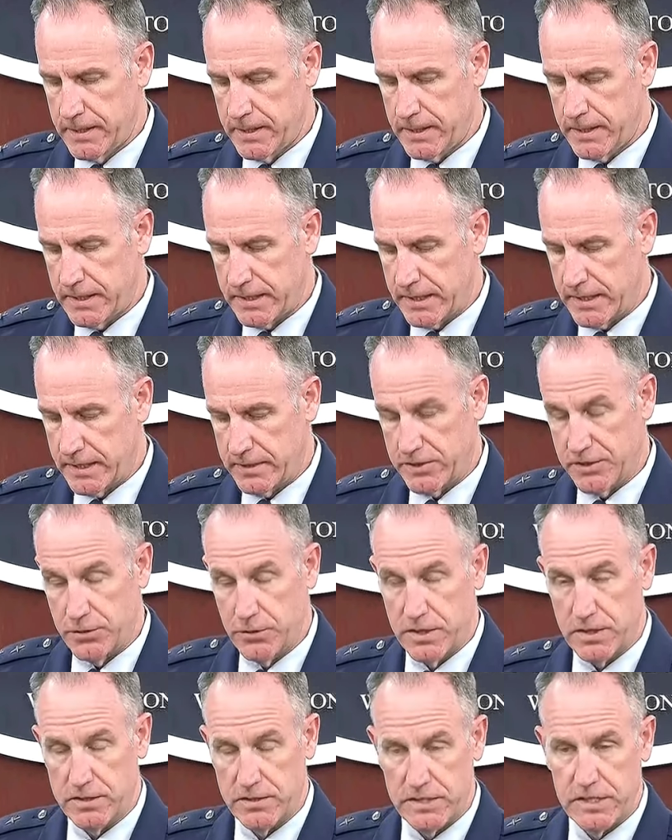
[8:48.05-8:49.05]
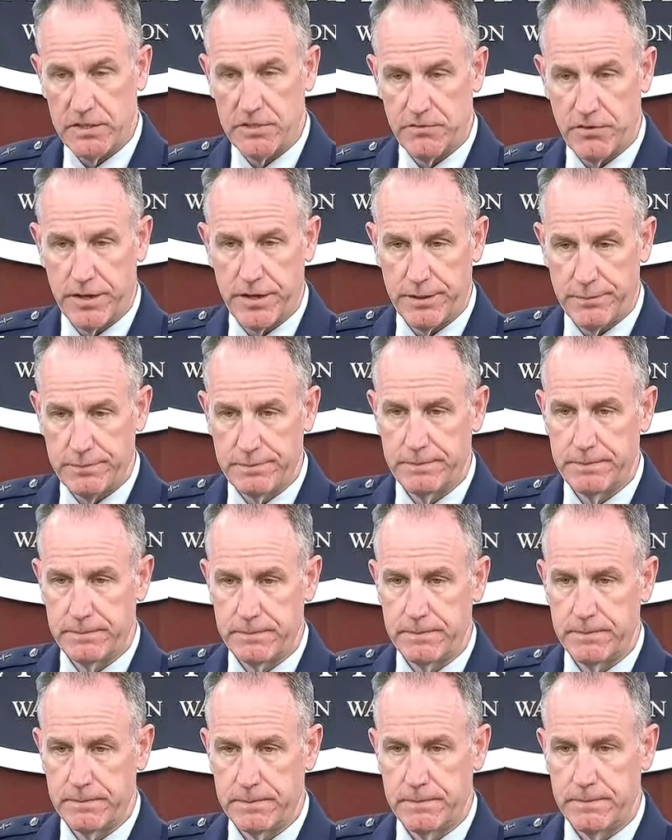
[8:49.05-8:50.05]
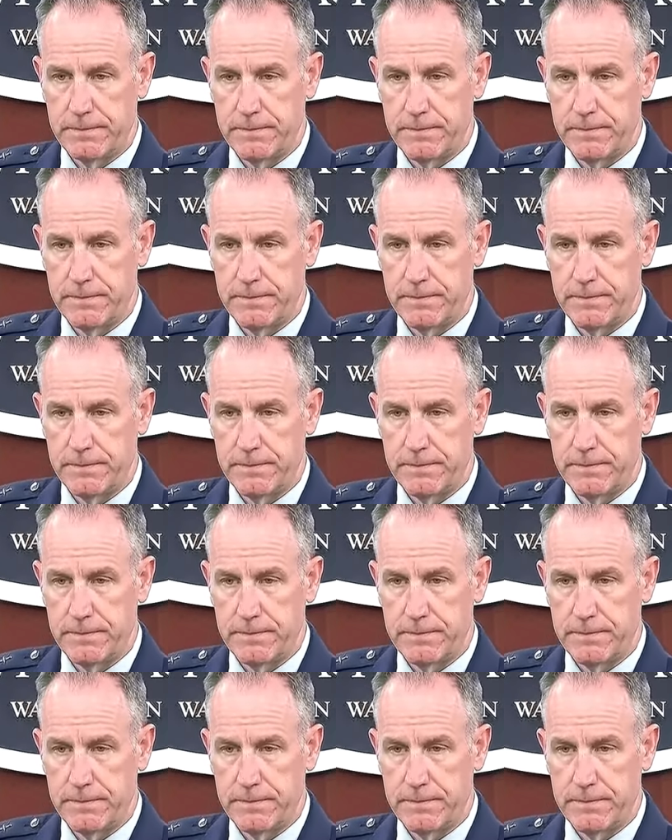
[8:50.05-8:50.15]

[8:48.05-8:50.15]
uh, get to a ceasefire. Have they